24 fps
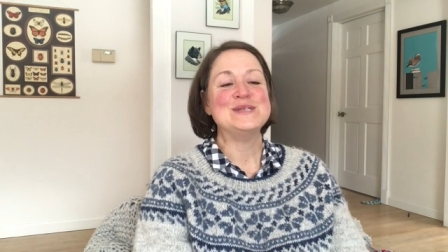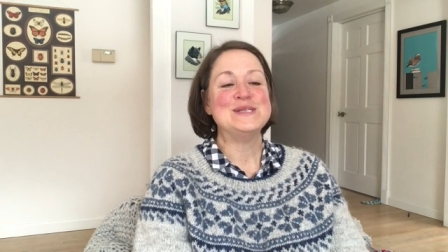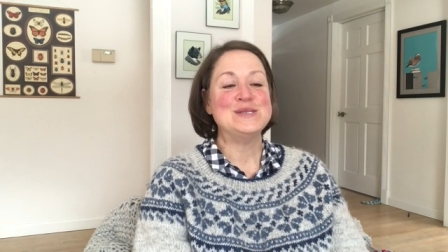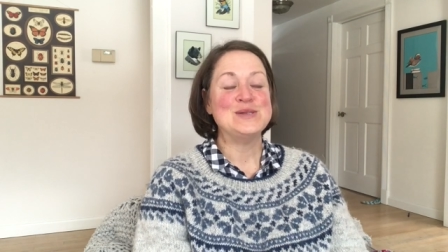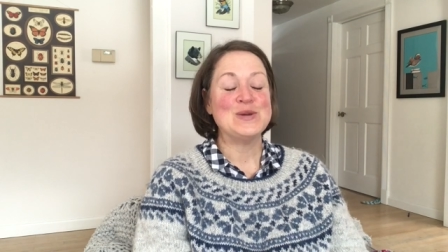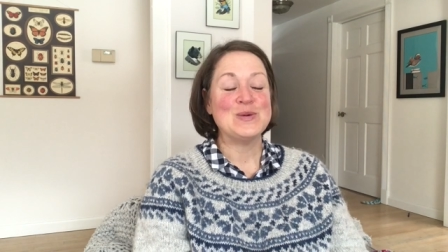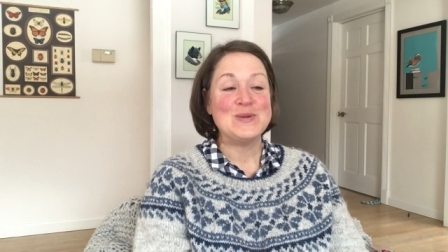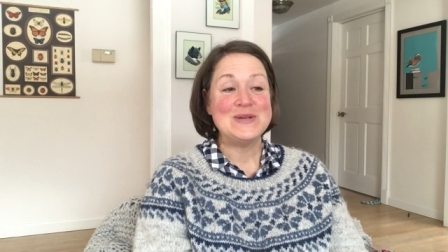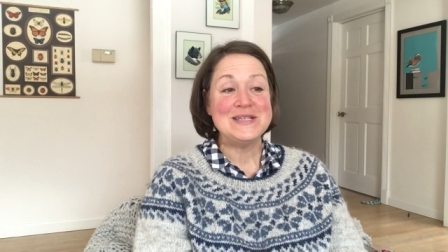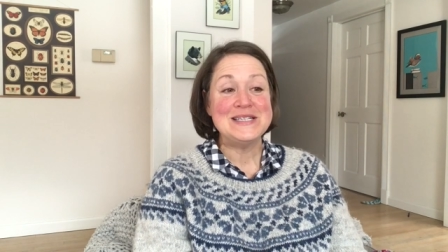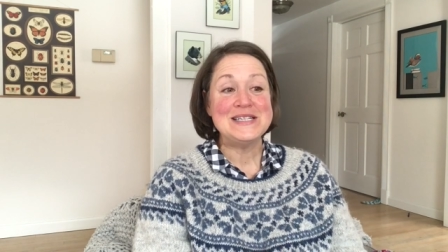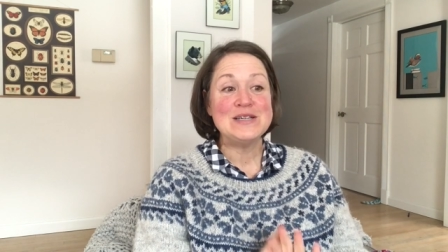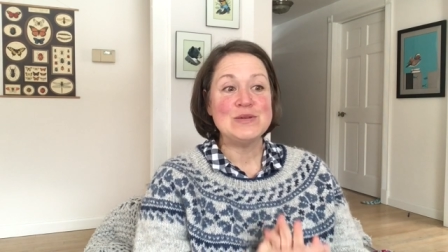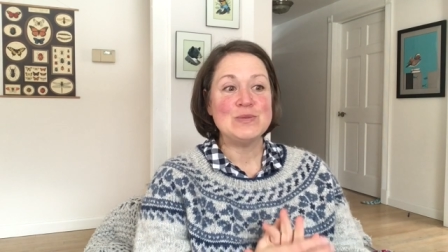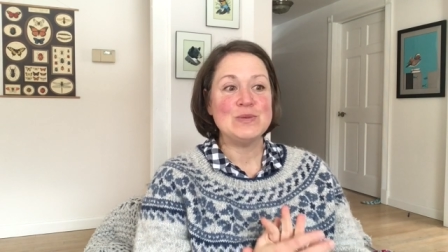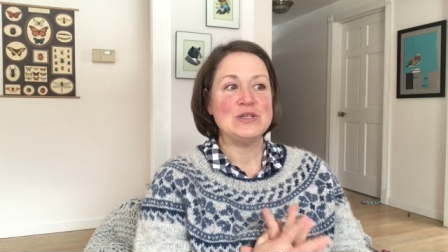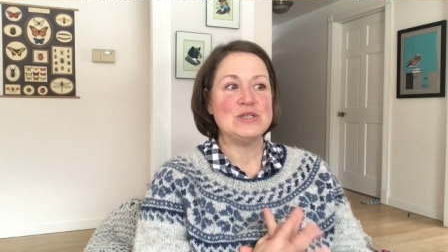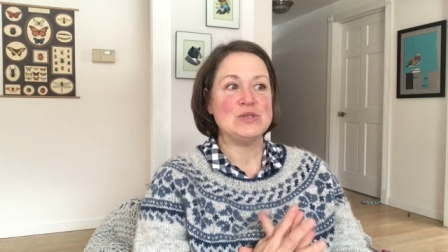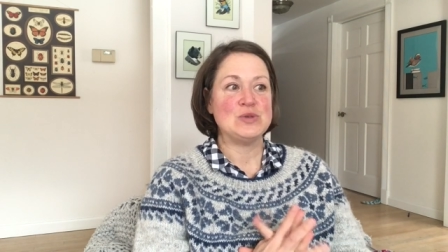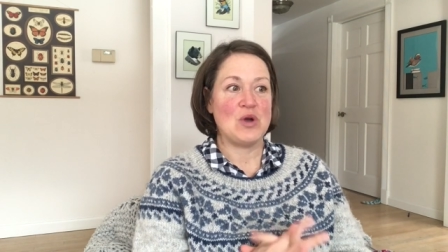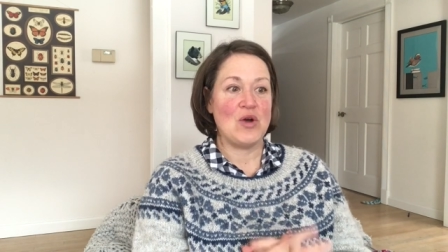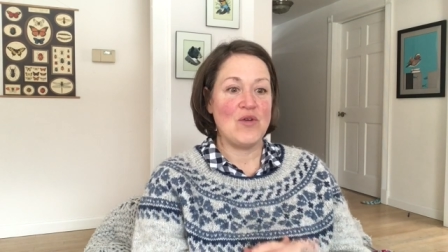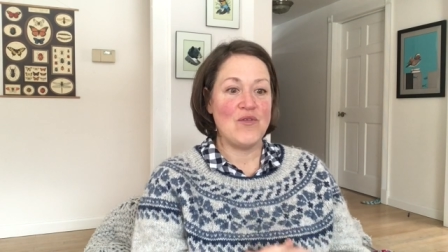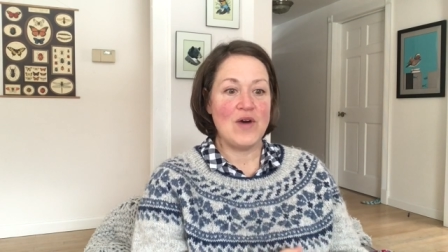So we did. We
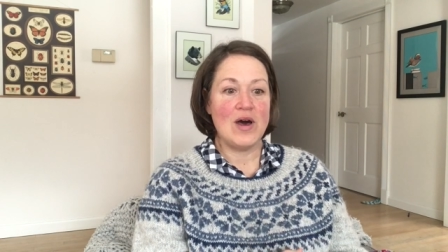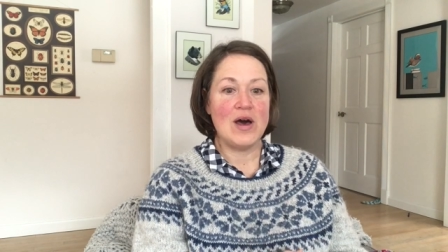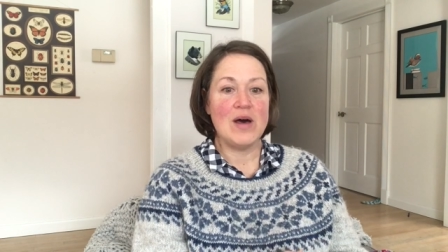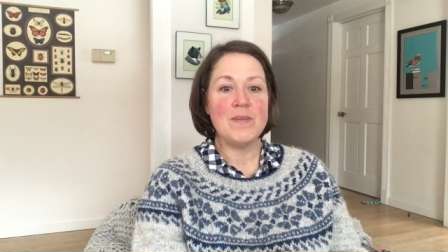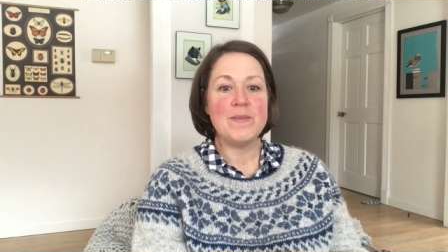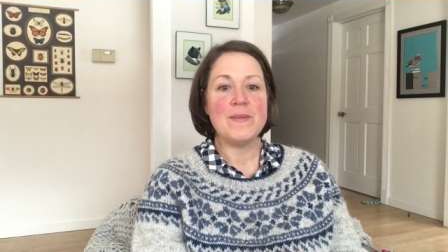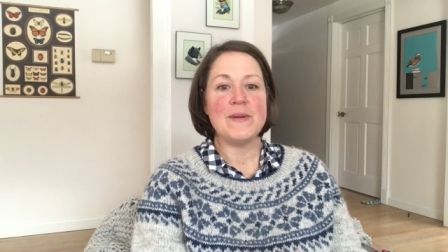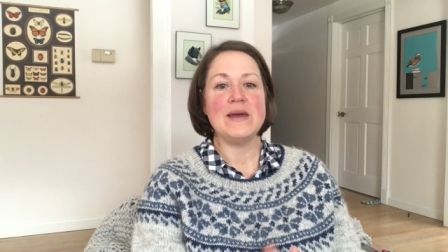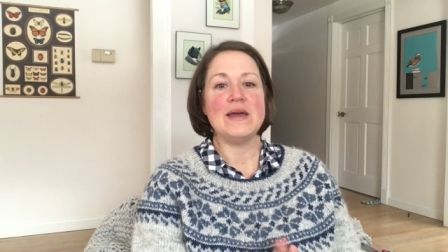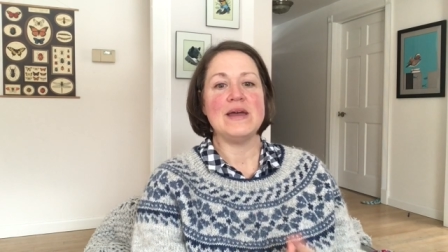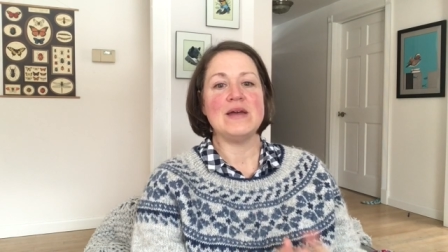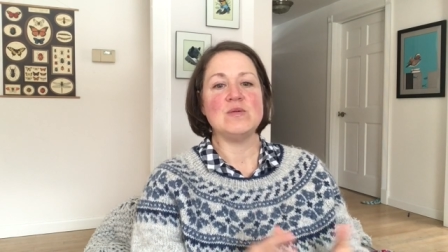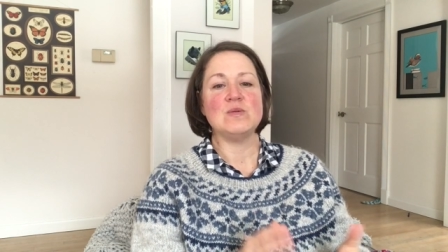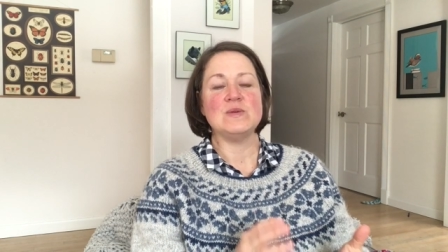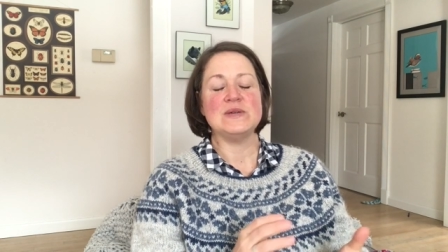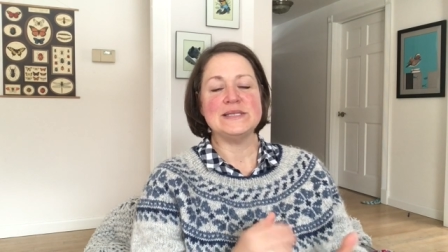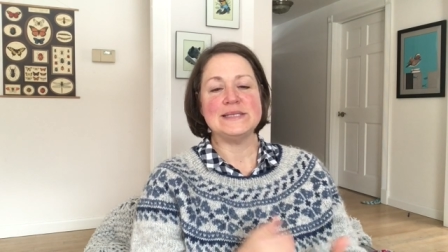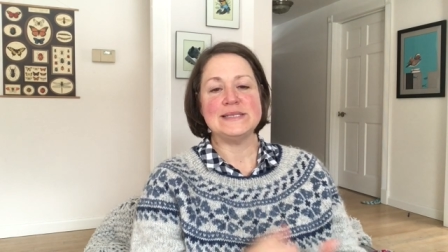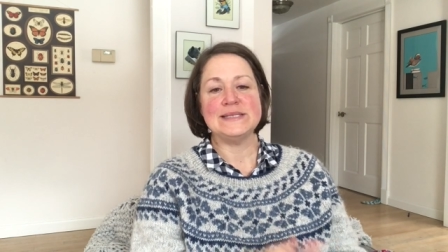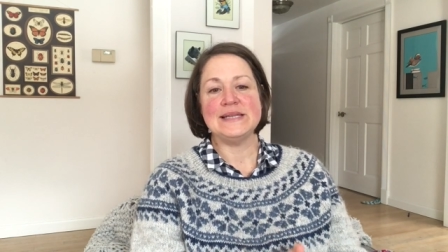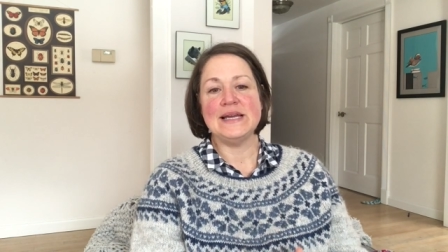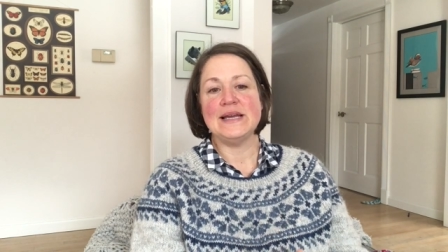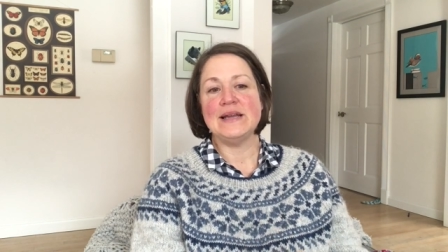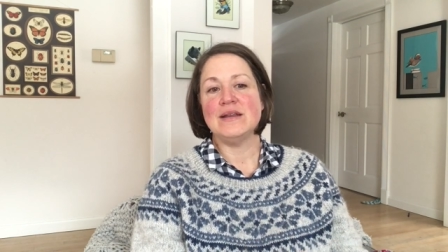drove up and we
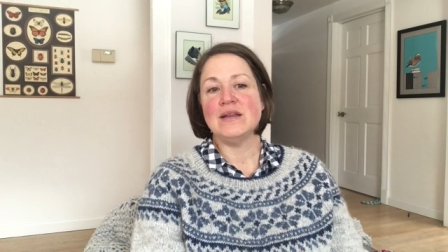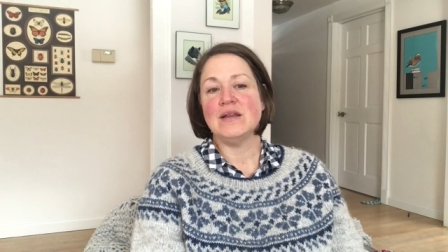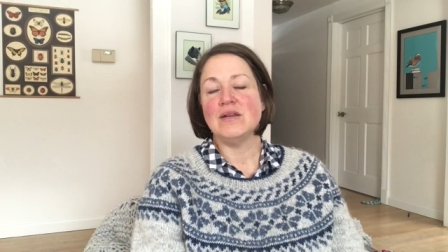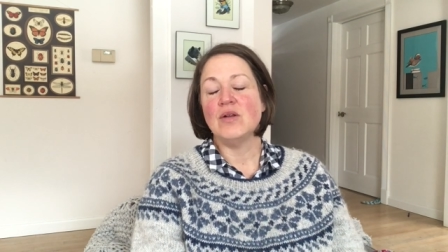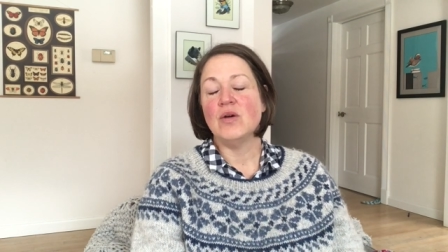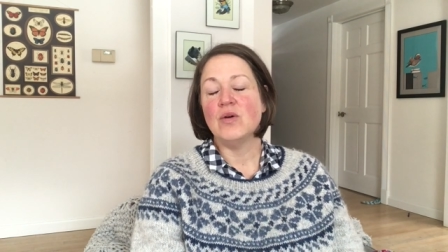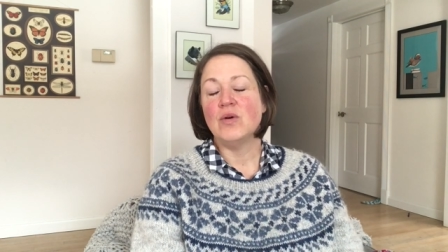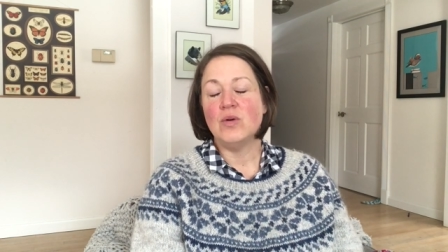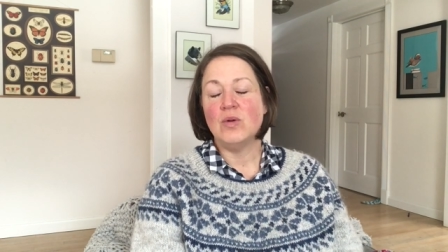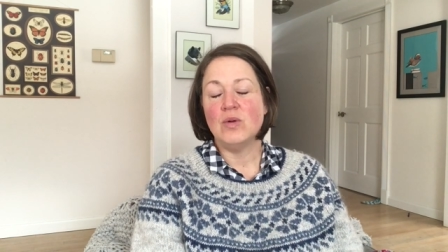stayed in